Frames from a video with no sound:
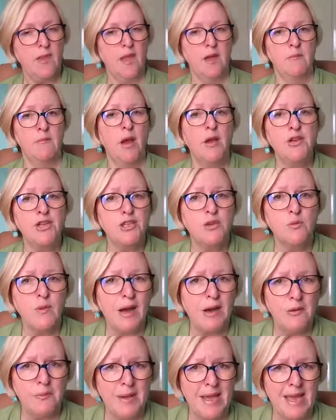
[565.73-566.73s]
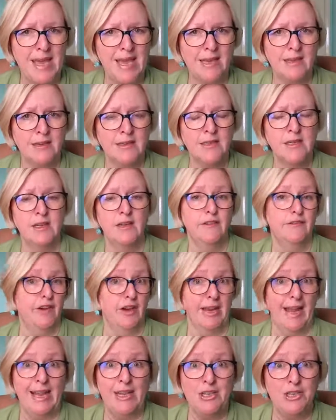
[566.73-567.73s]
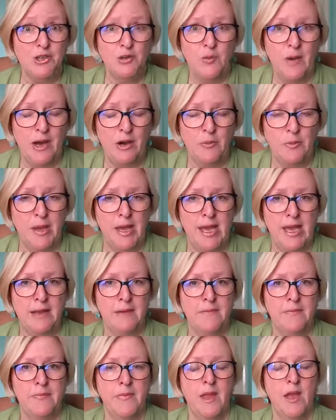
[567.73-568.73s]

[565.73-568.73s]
emotional well-being, financial well-being?